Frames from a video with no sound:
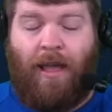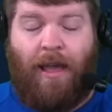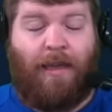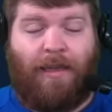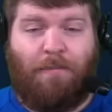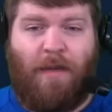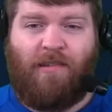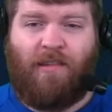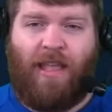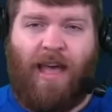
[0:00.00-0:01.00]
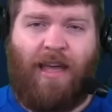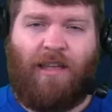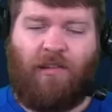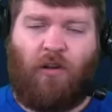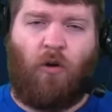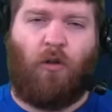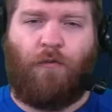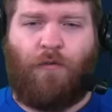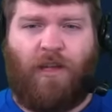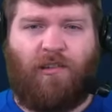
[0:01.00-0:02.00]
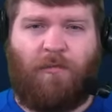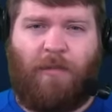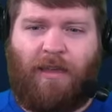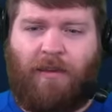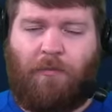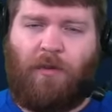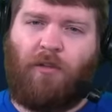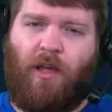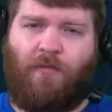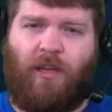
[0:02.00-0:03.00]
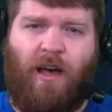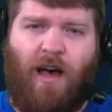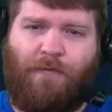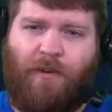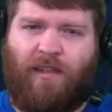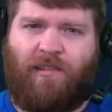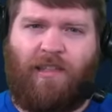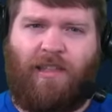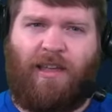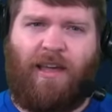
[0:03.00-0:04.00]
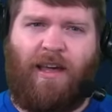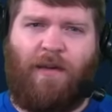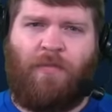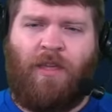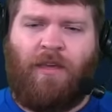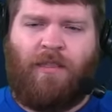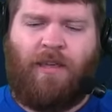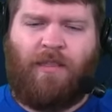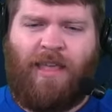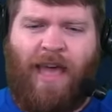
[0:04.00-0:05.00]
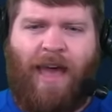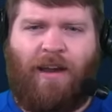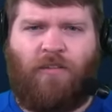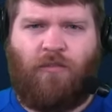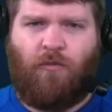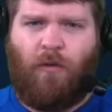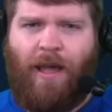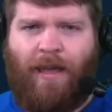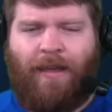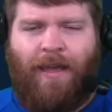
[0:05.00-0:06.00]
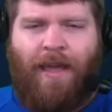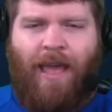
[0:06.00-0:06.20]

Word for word: Uh, he mentioned that as a goal of his. I mean, you love the confidence and the, uh, the, the attitude, right?